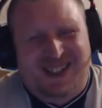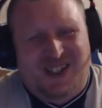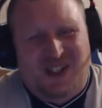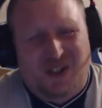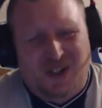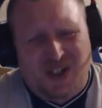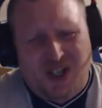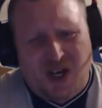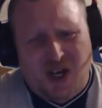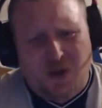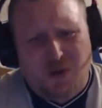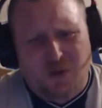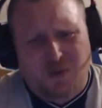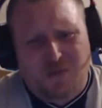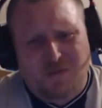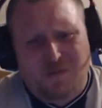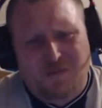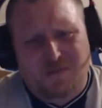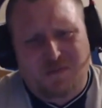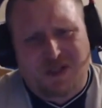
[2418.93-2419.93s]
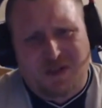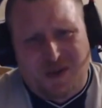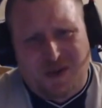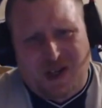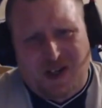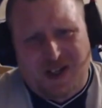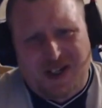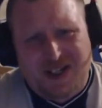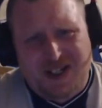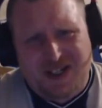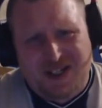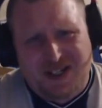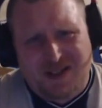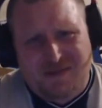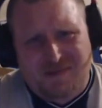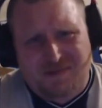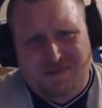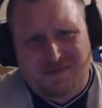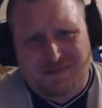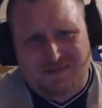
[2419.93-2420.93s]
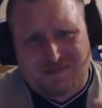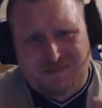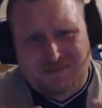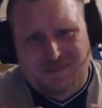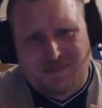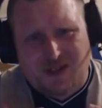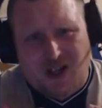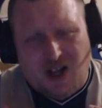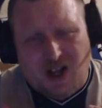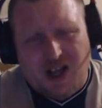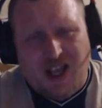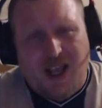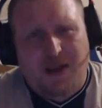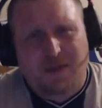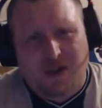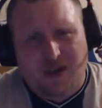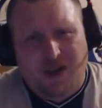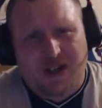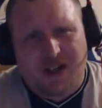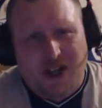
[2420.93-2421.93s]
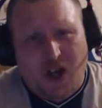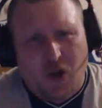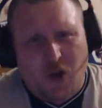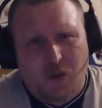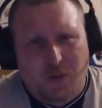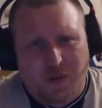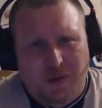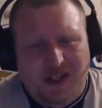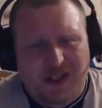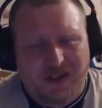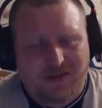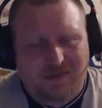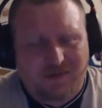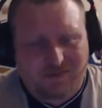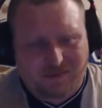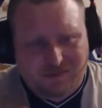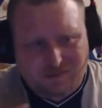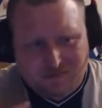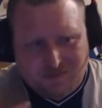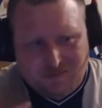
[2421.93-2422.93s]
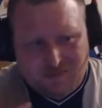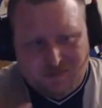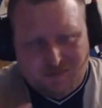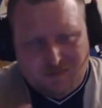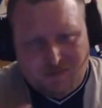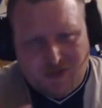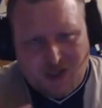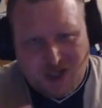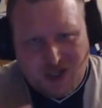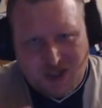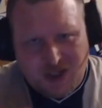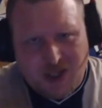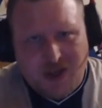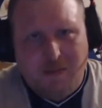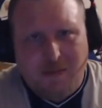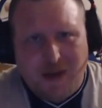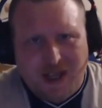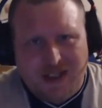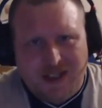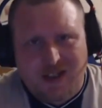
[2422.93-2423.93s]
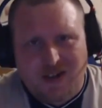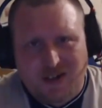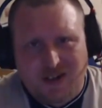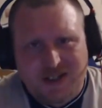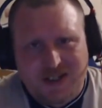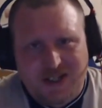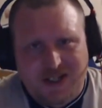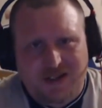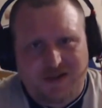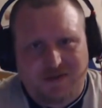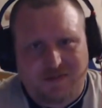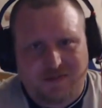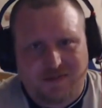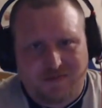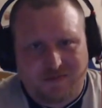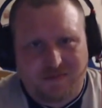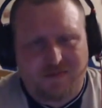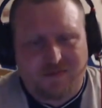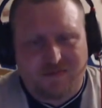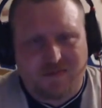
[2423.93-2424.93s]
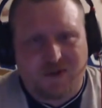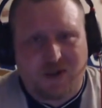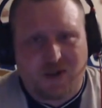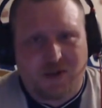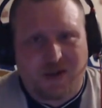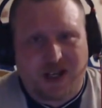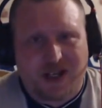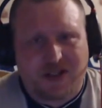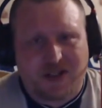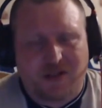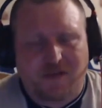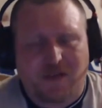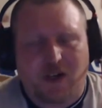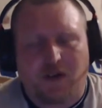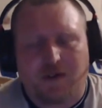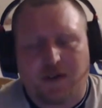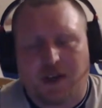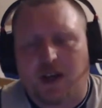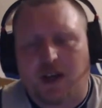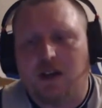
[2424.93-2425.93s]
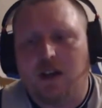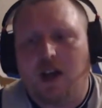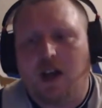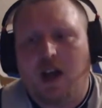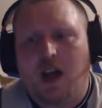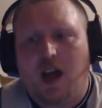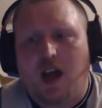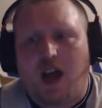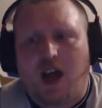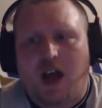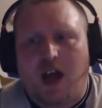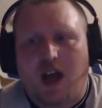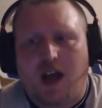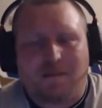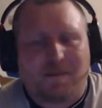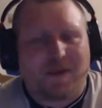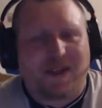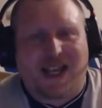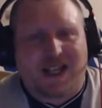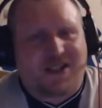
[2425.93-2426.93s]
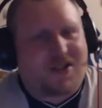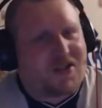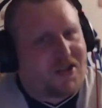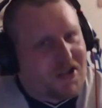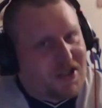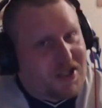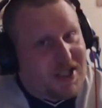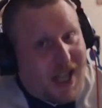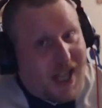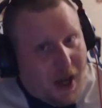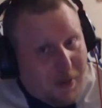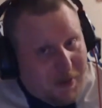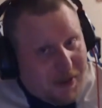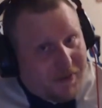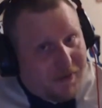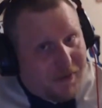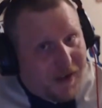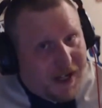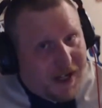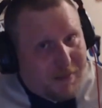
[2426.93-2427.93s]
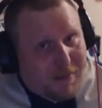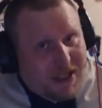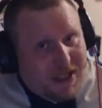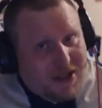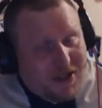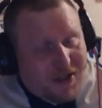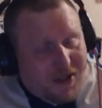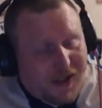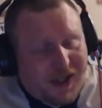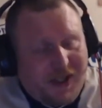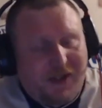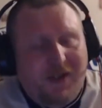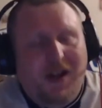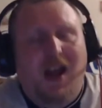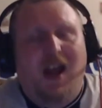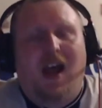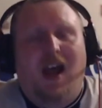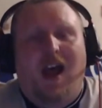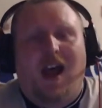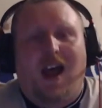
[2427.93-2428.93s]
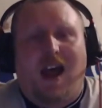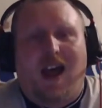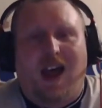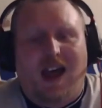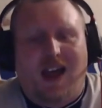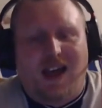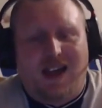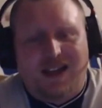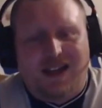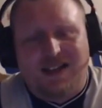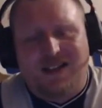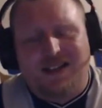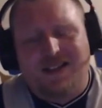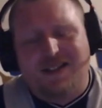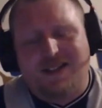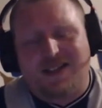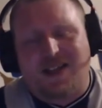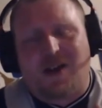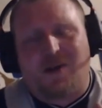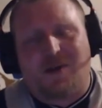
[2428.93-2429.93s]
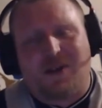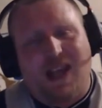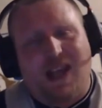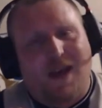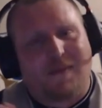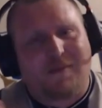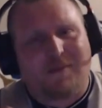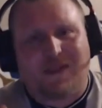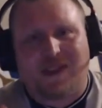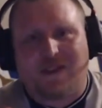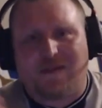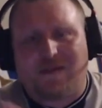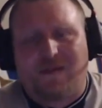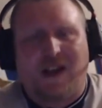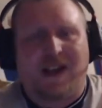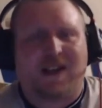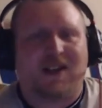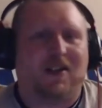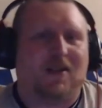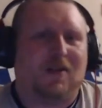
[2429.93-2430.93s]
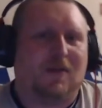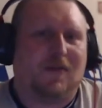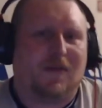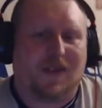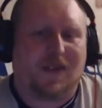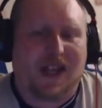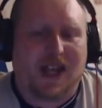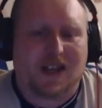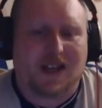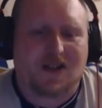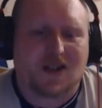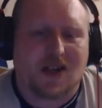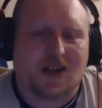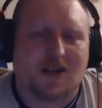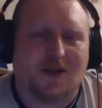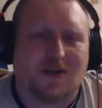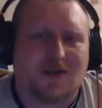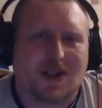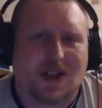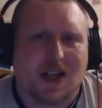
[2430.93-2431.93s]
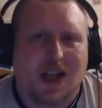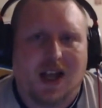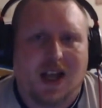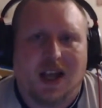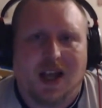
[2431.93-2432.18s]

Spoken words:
Although, to be honest, I am kind of hoping that Man United do get something off you. But that's just the Albion fan in me talking. So, yeah, thank you for that, Charles.